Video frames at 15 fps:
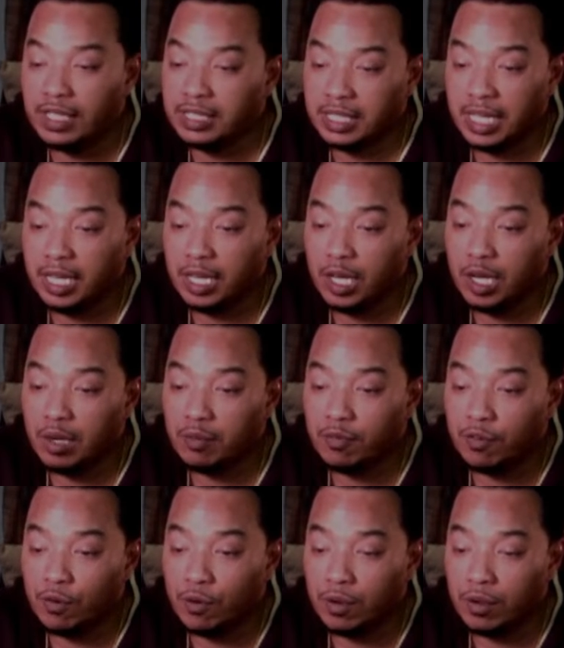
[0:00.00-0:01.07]
stand up
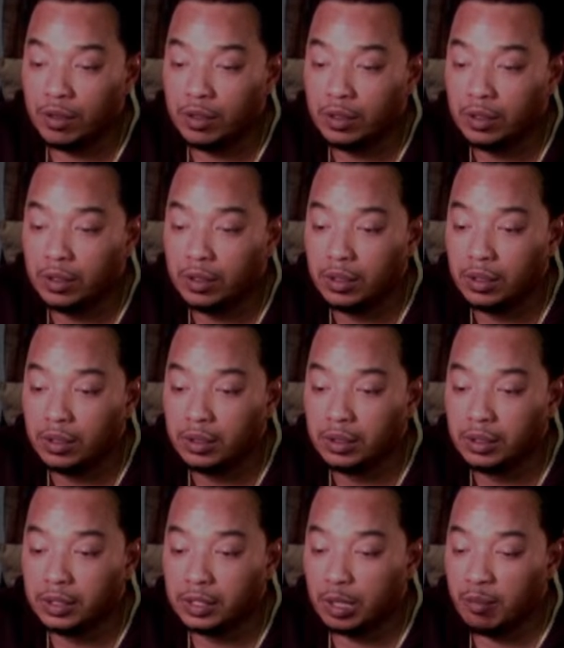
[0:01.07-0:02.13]
for
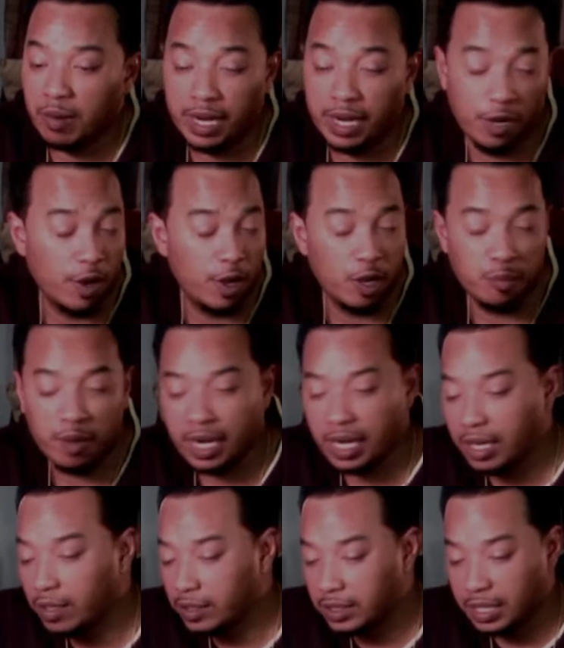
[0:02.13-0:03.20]
somebody or
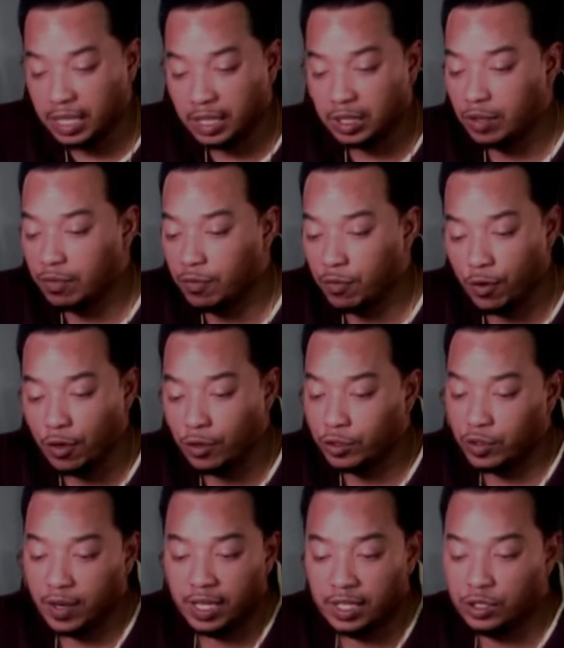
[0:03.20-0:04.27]
anybody else stands up for you or
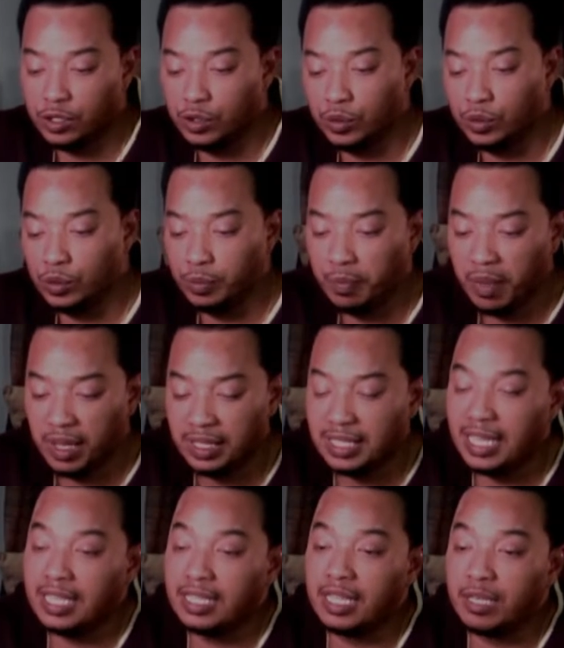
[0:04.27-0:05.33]
tries to
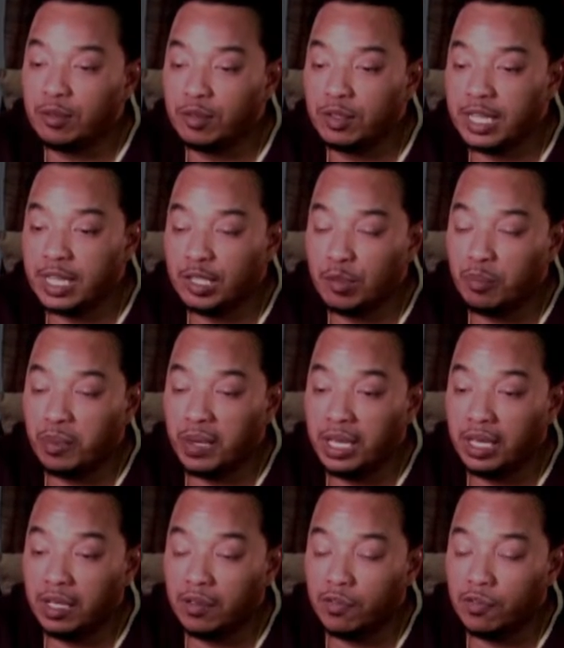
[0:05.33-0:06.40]
take the
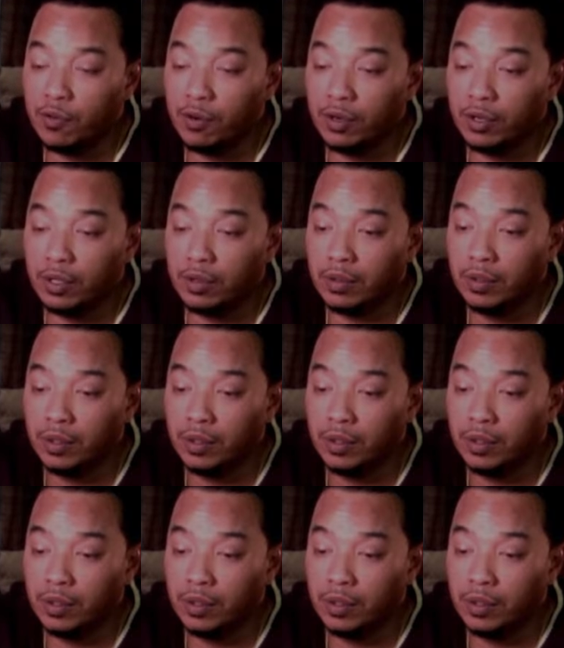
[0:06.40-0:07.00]
beating for you.